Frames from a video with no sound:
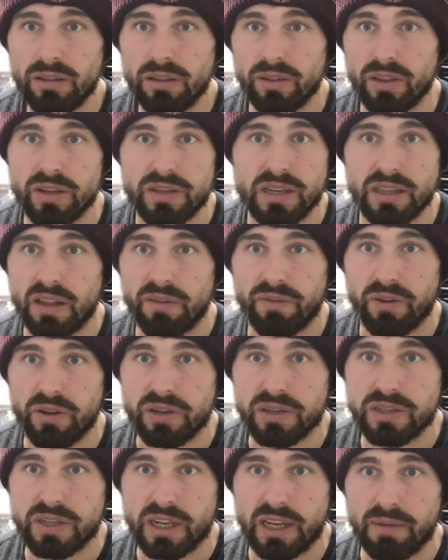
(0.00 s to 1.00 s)
that's in the
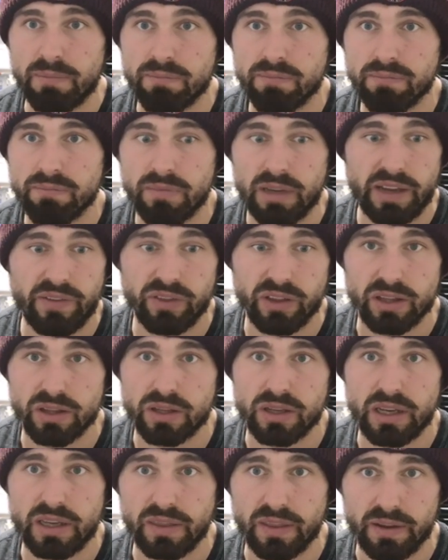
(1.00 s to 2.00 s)
first team, even
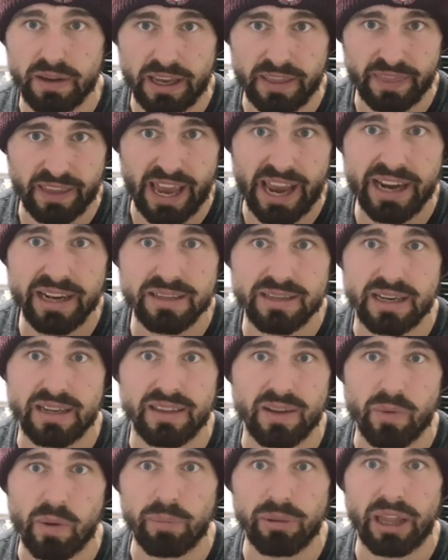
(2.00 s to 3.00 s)
in the 18
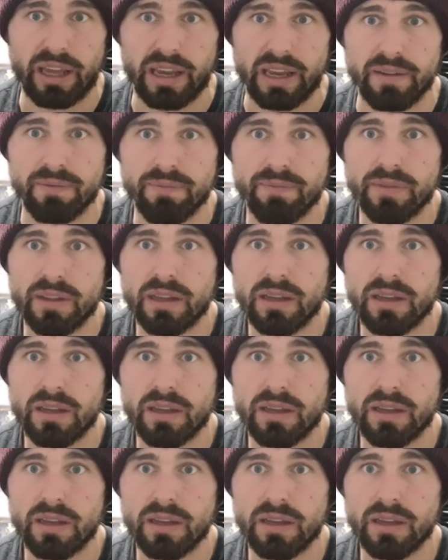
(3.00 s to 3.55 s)
that we're playing,